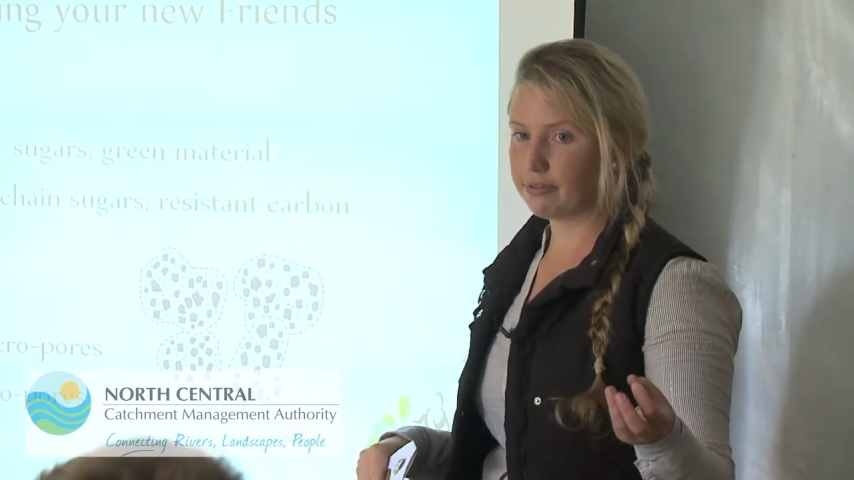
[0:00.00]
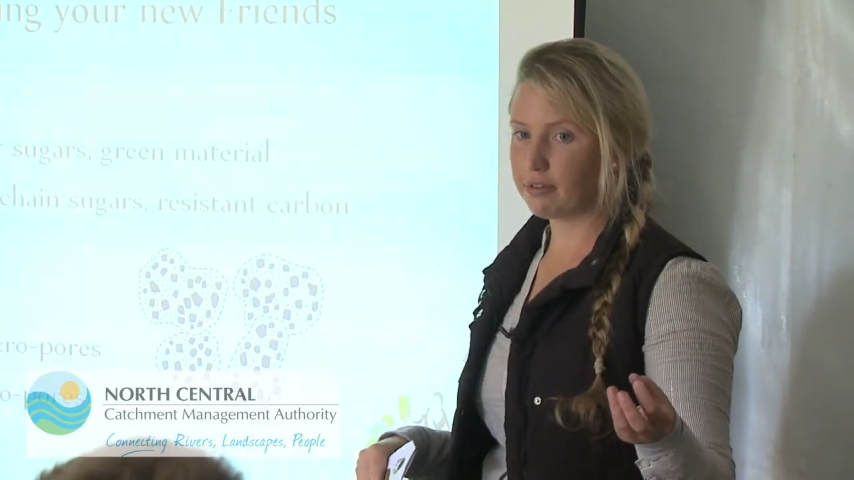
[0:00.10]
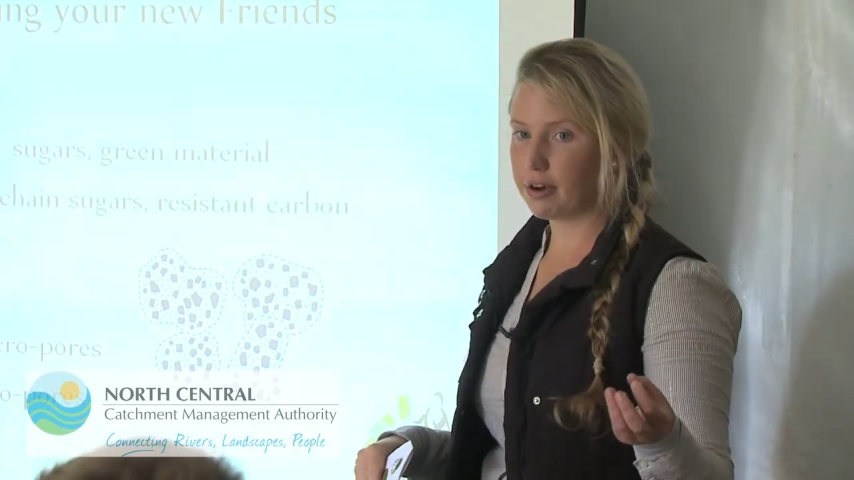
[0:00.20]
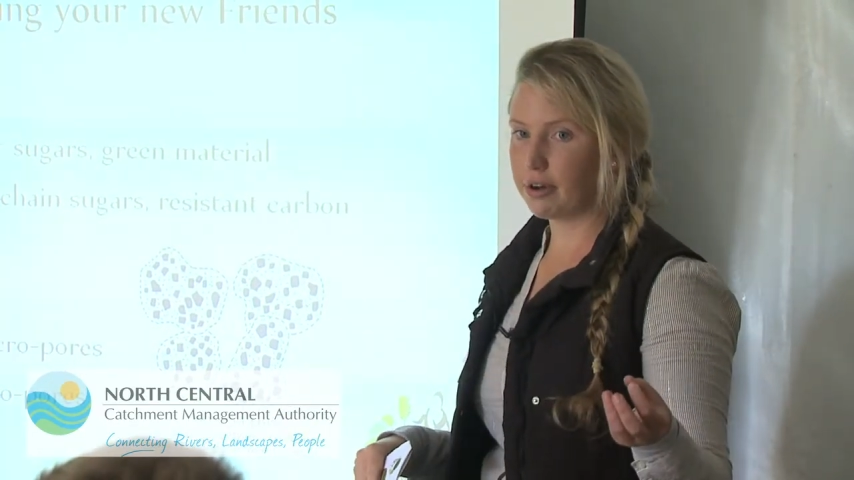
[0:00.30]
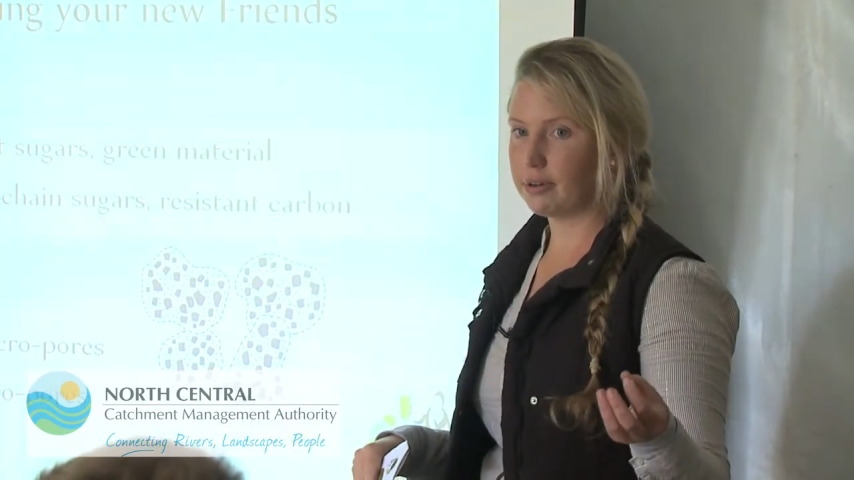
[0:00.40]
have
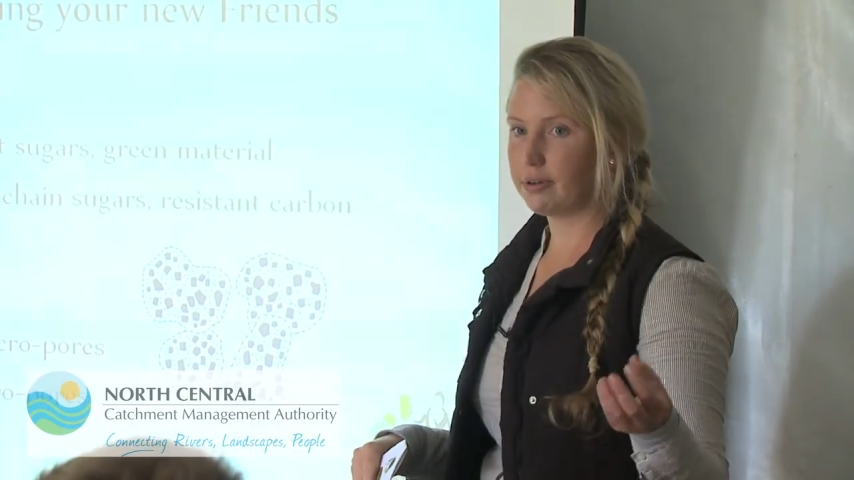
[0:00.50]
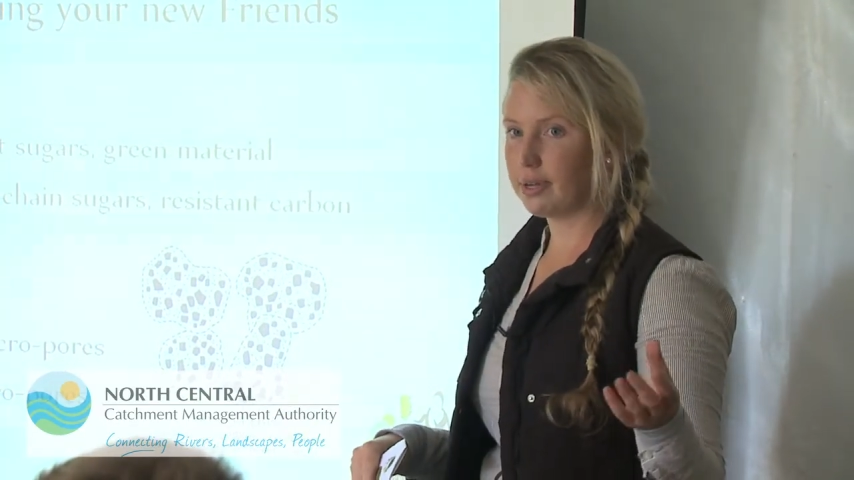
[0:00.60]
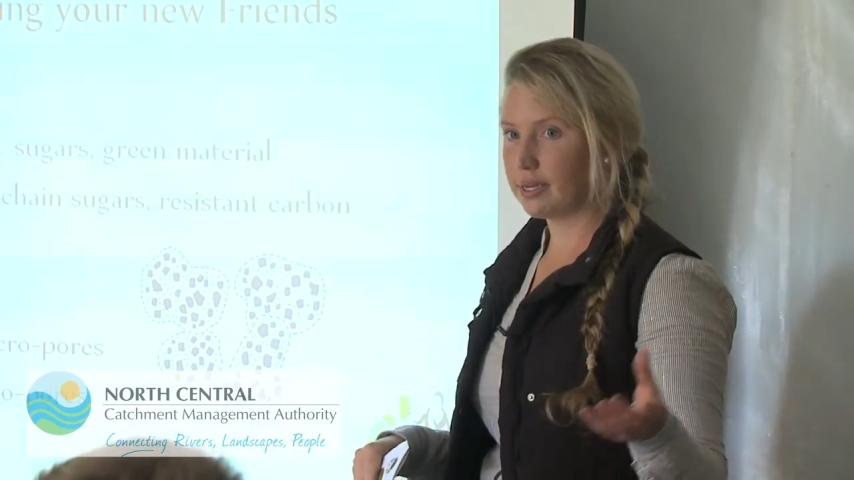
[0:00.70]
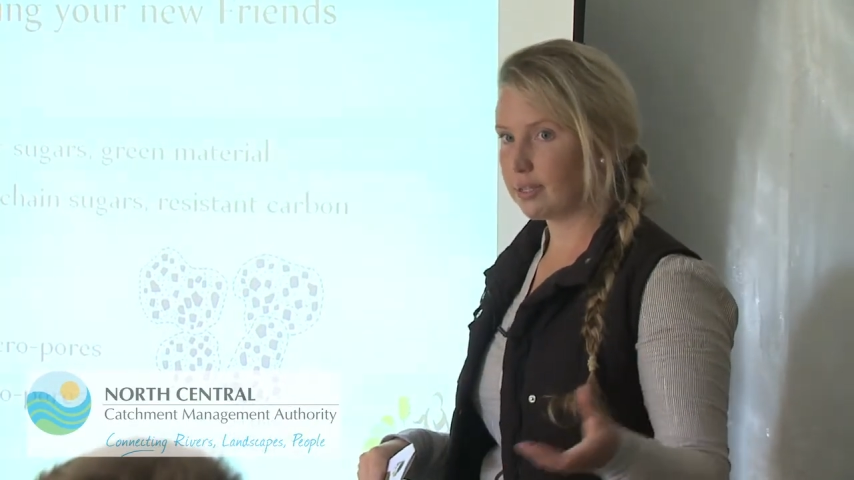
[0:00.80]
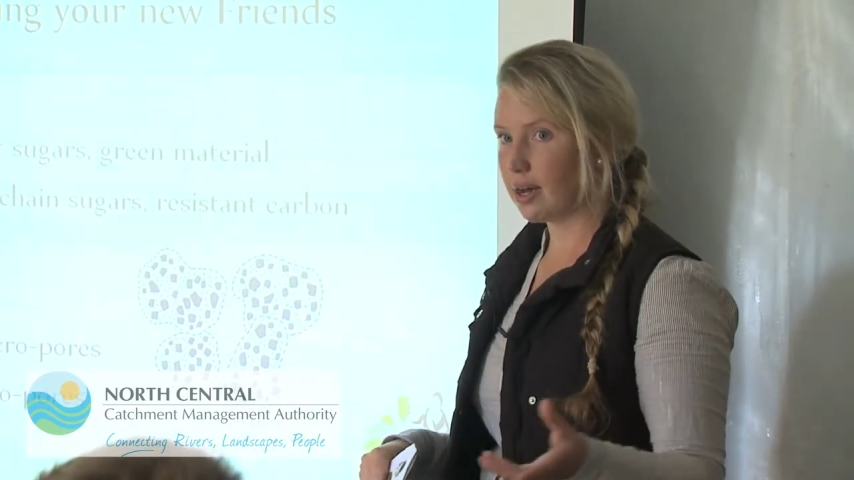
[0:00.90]
grown
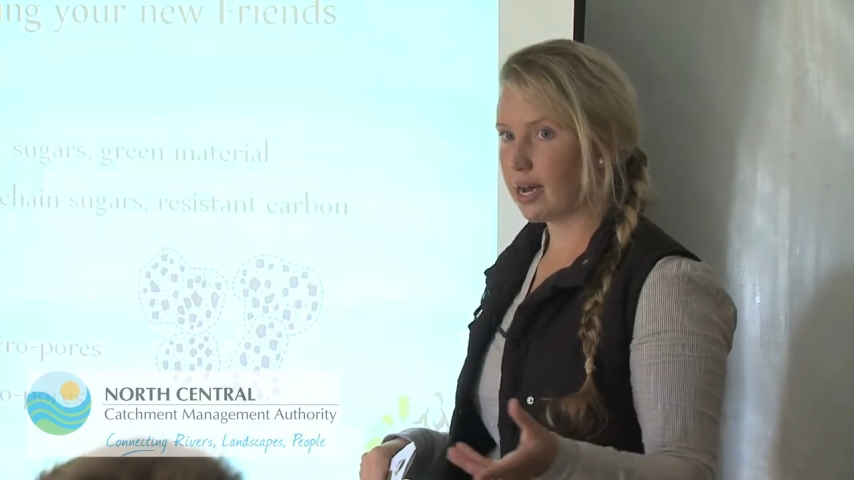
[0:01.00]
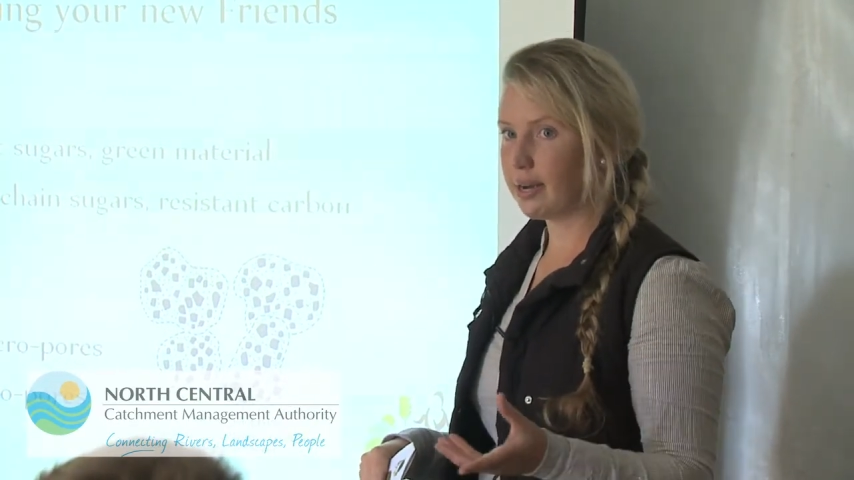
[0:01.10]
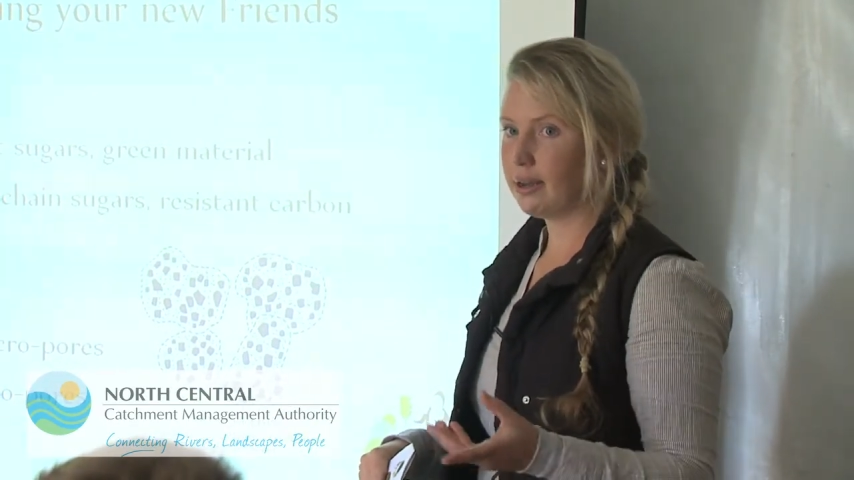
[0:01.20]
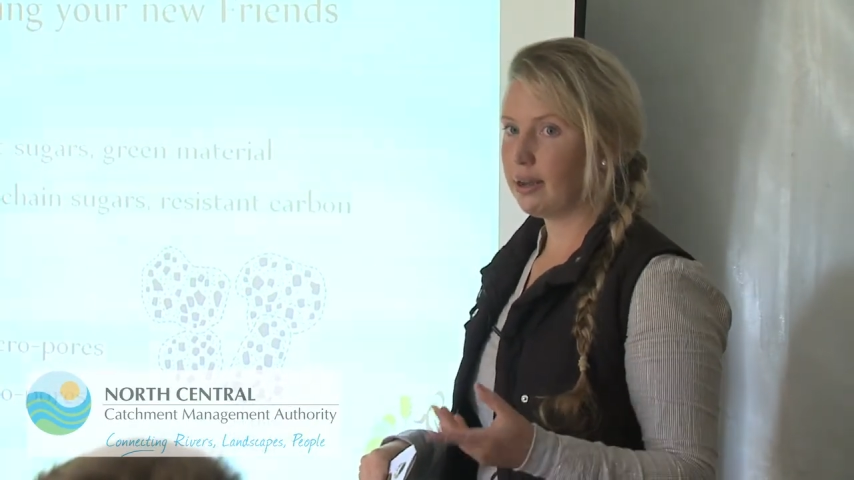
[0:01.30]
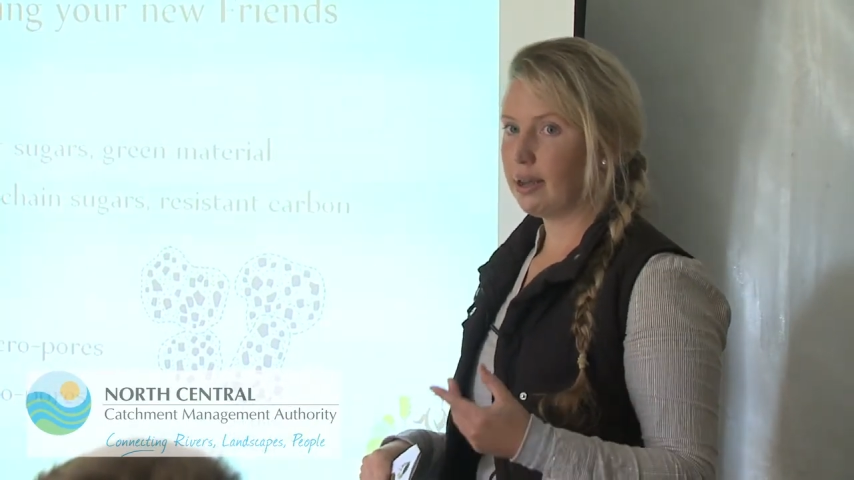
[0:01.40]
and died,